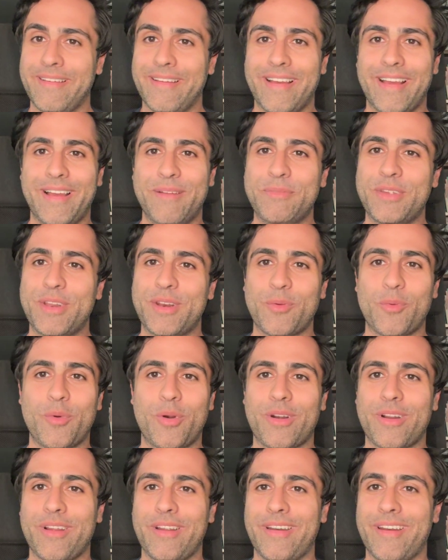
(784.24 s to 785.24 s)
I'm going to
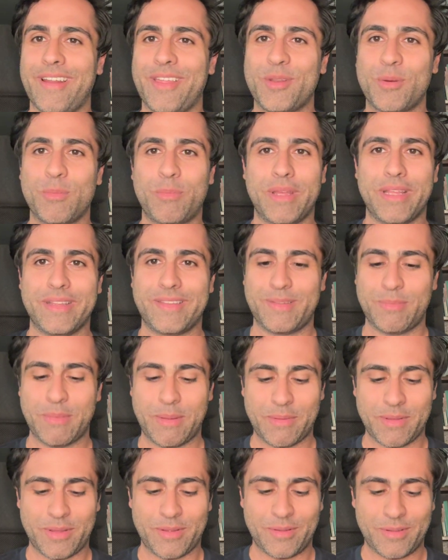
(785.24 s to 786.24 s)
work on other bits.
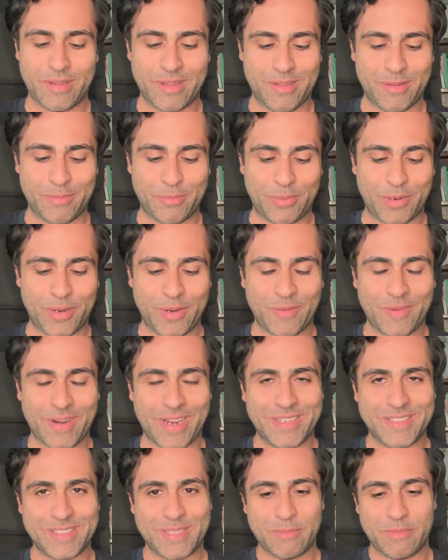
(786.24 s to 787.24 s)
Maybe I'll
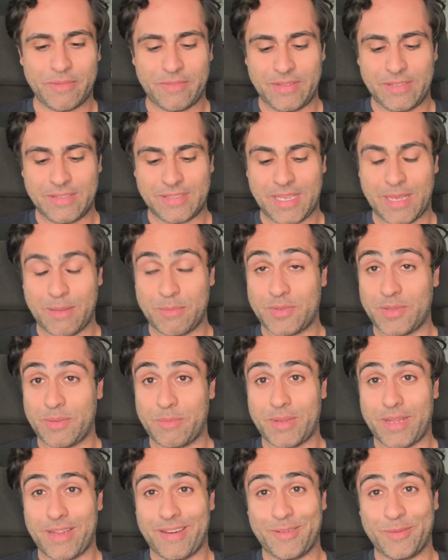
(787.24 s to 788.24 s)
pre-write some of these games so I'm
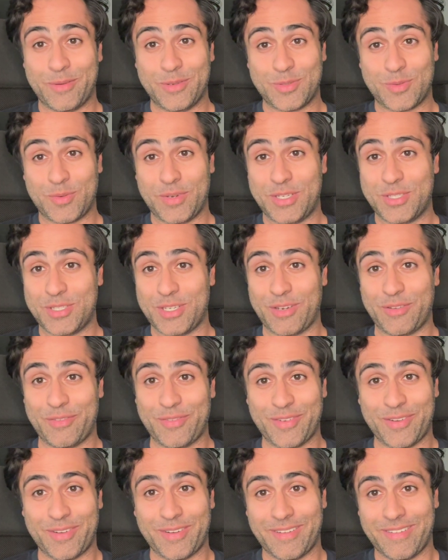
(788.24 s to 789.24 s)
not always reaching
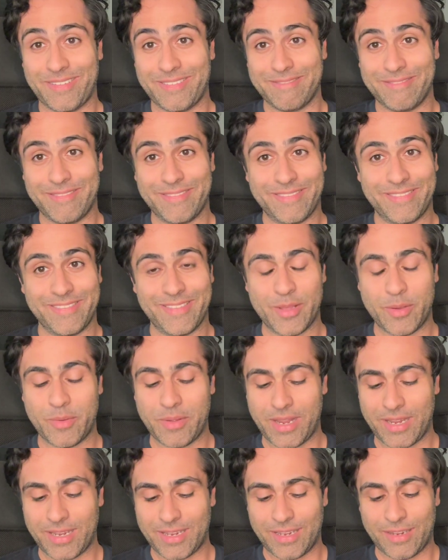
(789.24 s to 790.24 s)
for
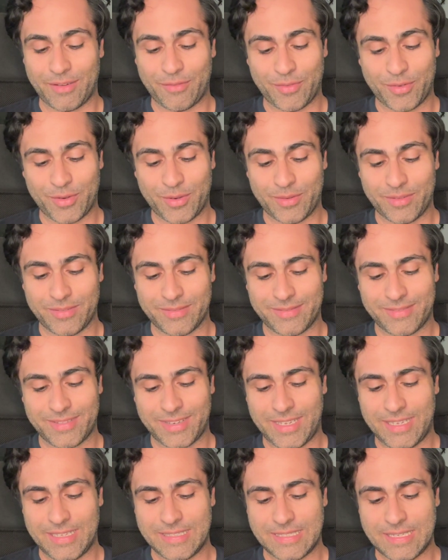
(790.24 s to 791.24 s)
low-hanging fruit,
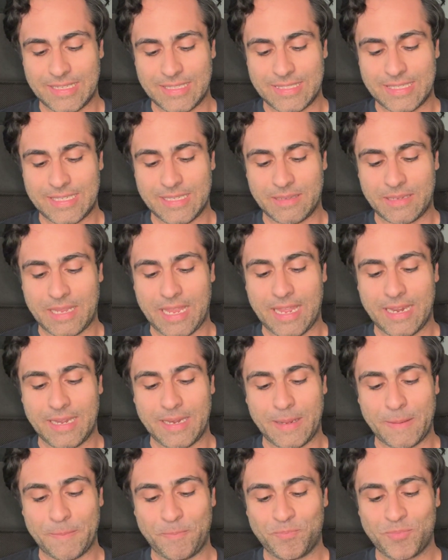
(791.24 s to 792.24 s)
easy to steal
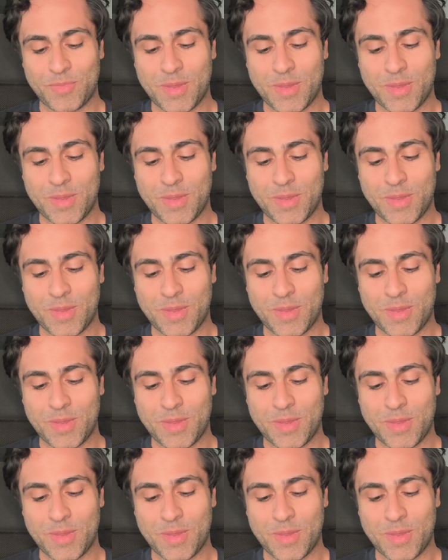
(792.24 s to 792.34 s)
candy.